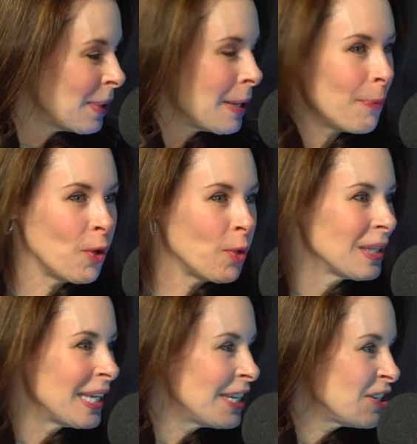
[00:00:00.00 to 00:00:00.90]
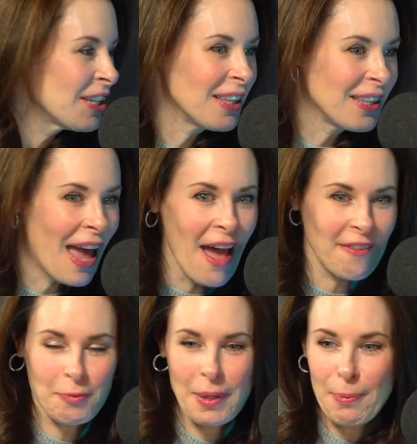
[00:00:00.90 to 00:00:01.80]
People who lean to the
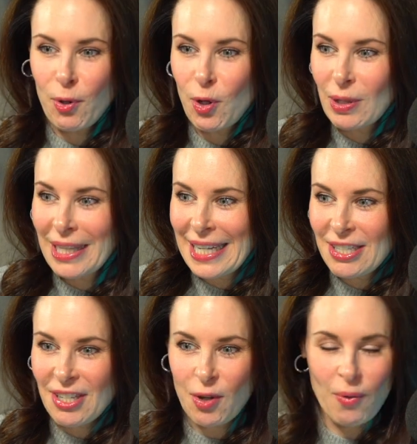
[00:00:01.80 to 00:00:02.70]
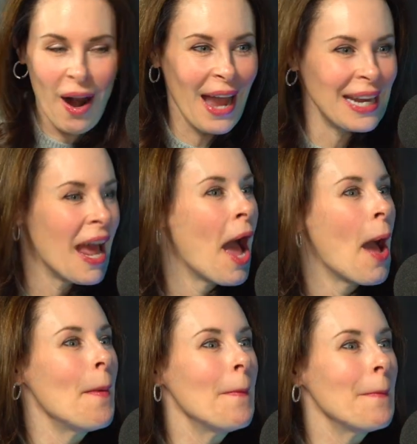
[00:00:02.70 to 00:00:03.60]
left, people who lean to the right.
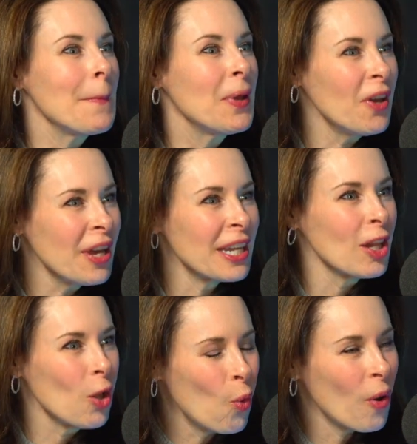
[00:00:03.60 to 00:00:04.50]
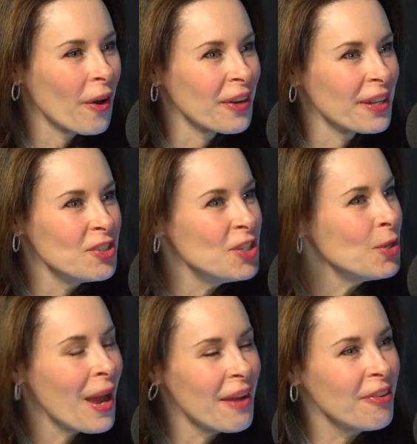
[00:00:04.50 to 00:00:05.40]
Good Lord. Do
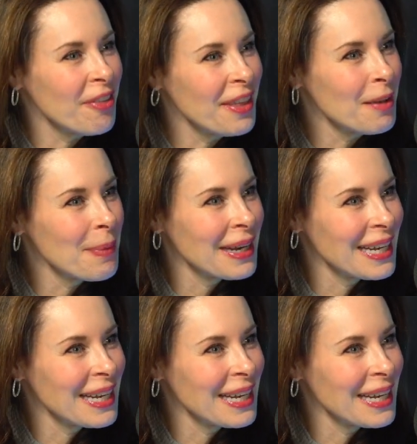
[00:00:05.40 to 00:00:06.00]
you ever think about